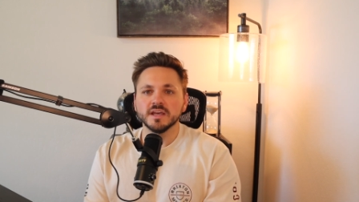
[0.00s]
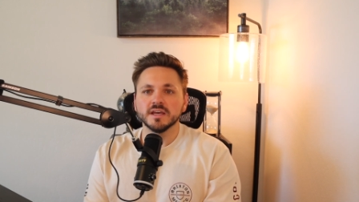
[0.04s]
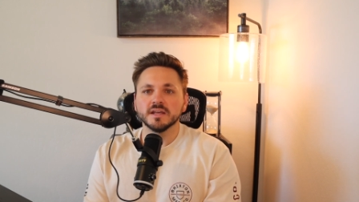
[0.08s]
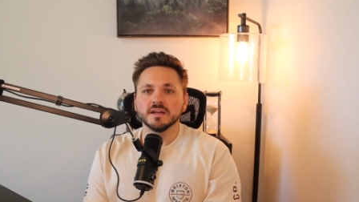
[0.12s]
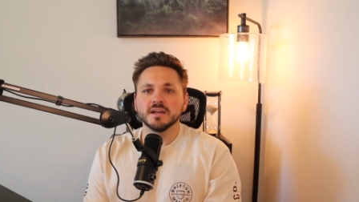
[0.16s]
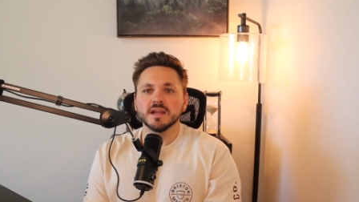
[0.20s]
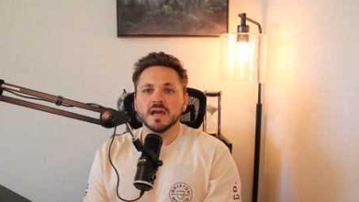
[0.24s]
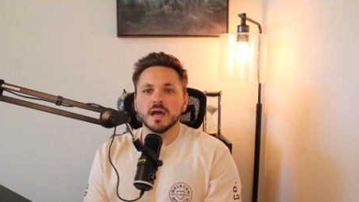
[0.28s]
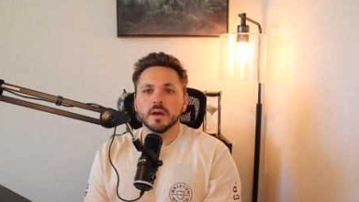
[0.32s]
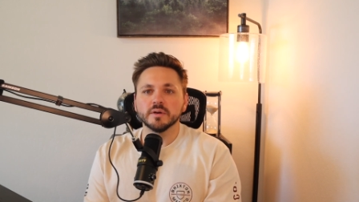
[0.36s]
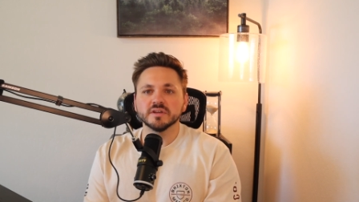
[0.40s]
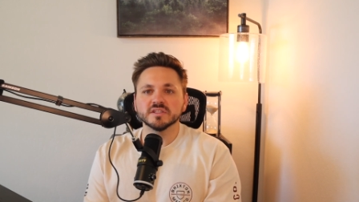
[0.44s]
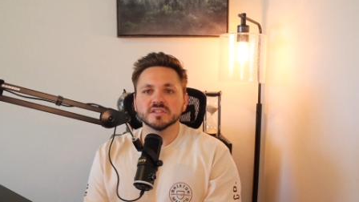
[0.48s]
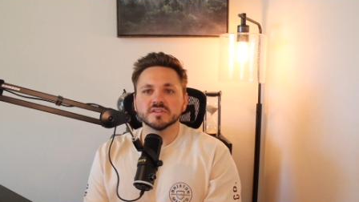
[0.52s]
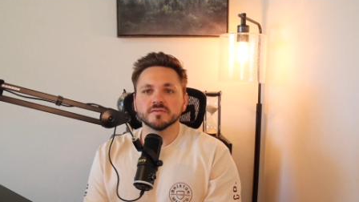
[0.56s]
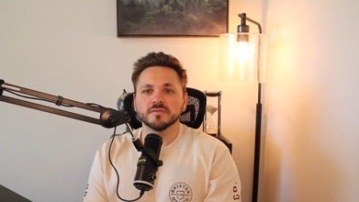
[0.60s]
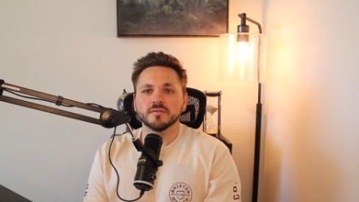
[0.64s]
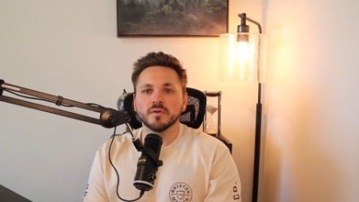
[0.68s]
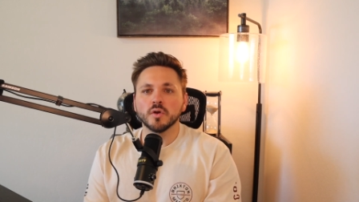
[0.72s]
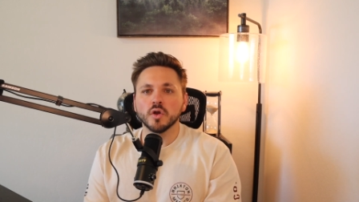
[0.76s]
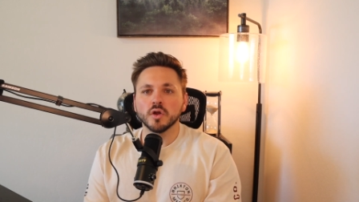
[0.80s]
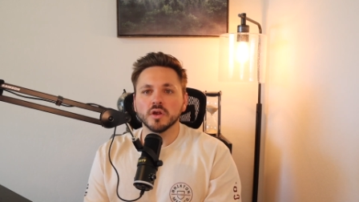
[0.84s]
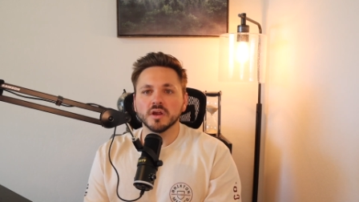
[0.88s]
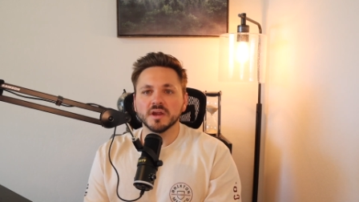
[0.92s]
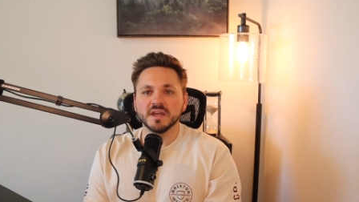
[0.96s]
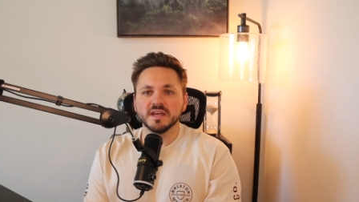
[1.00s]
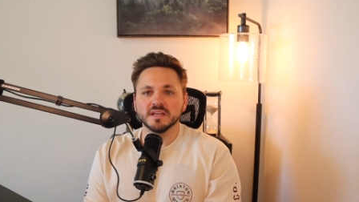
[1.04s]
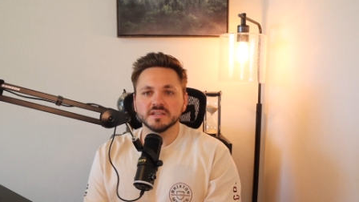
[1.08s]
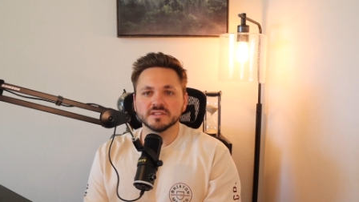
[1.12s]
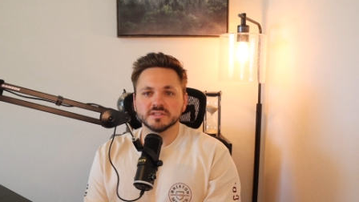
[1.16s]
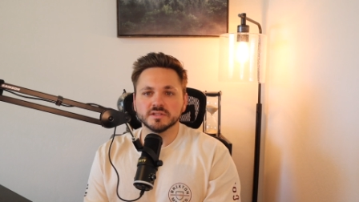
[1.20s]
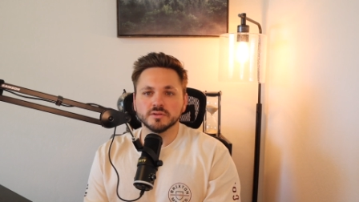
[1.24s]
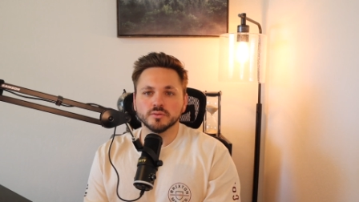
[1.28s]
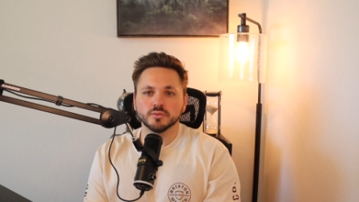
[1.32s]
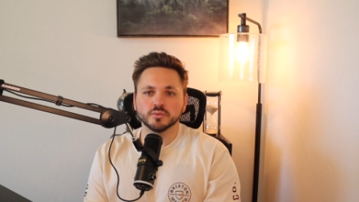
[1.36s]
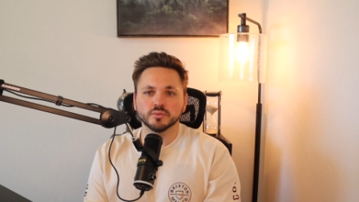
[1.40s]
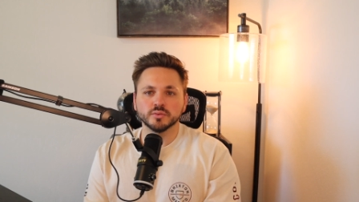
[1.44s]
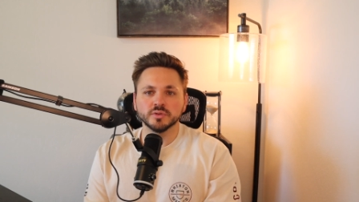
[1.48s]
Now, as far as
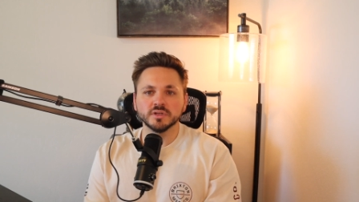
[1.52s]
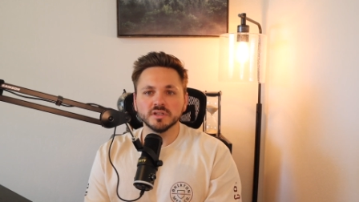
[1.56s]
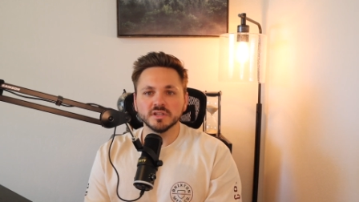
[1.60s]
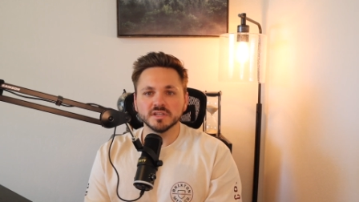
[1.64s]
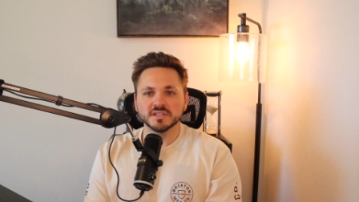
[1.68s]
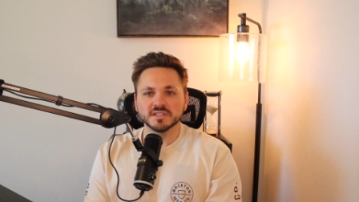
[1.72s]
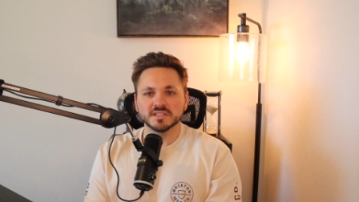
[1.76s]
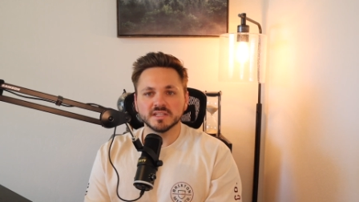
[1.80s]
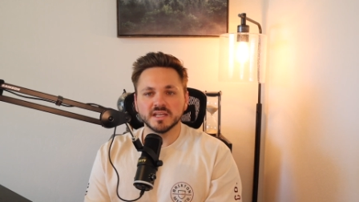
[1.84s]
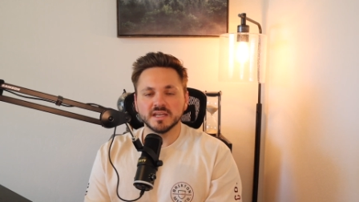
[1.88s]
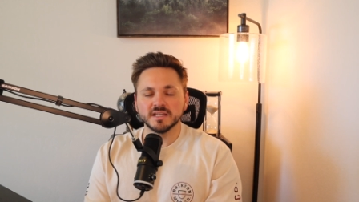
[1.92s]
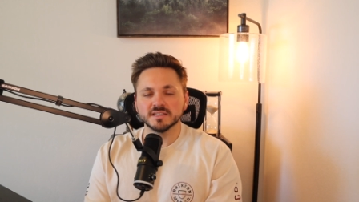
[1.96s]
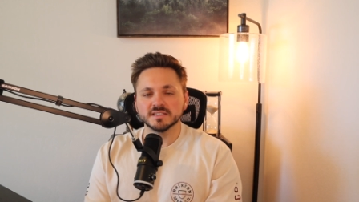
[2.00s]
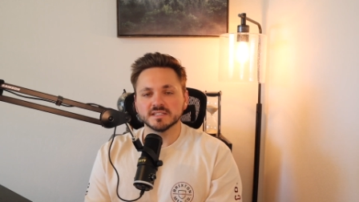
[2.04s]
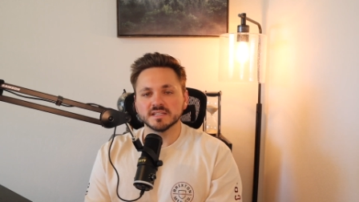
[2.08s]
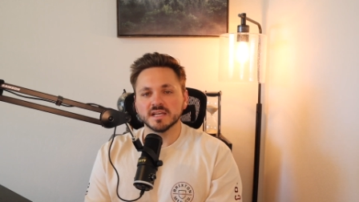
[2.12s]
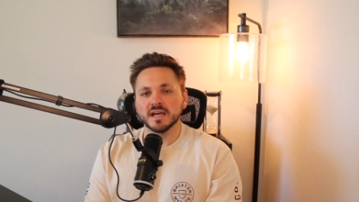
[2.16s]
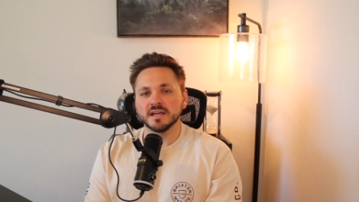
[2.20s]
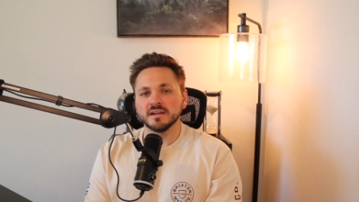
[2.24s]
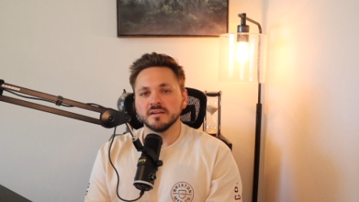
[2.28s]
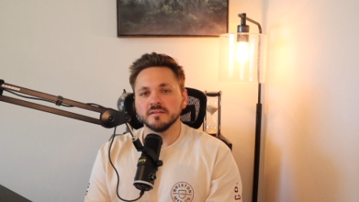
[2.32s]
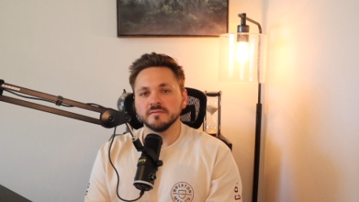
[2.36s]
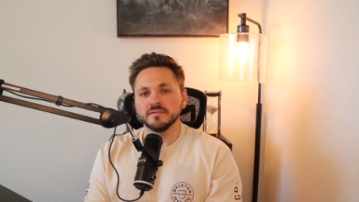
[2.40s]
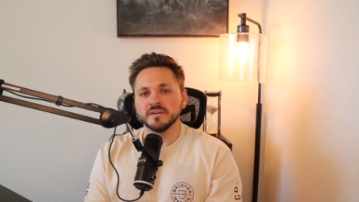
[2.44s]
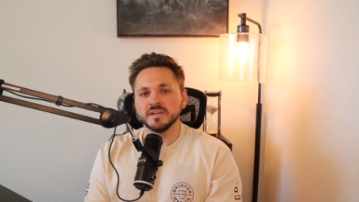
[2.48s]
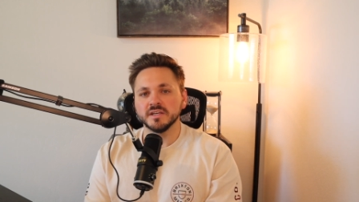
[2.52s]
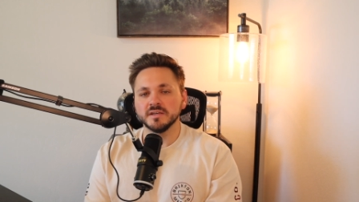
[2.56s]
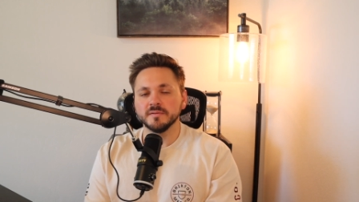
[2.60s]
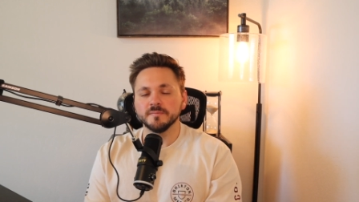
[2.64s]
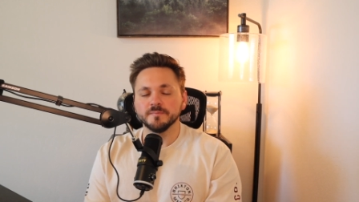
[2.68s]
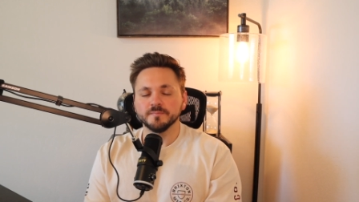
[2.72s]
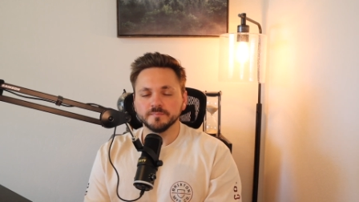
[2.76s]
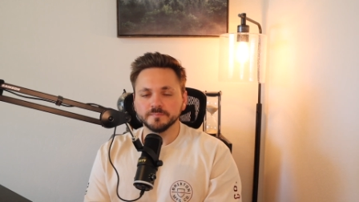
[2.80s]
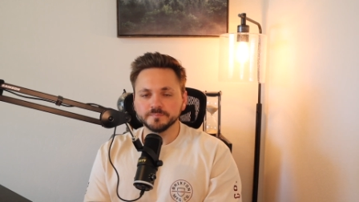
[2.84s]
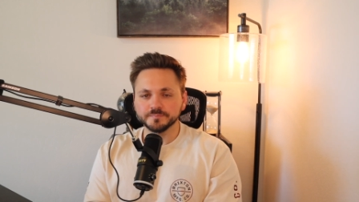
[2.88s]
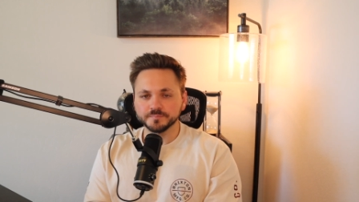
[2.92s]
the real estate side of it,